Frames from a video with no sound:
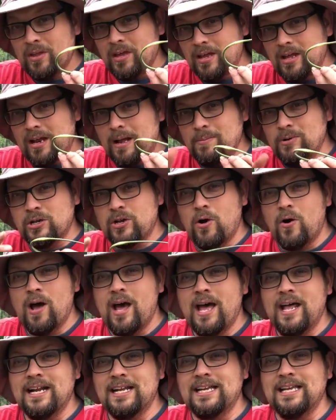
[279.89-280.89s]
And I'm gonna go
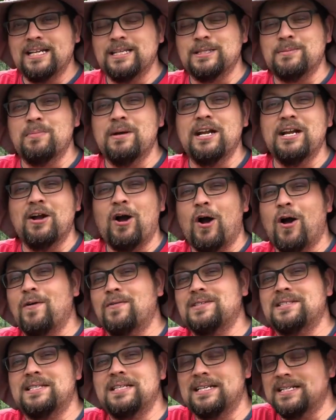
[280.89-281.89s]
ahead and get as many
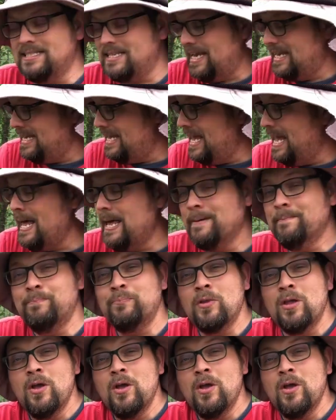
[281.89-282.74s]
harvested as I can.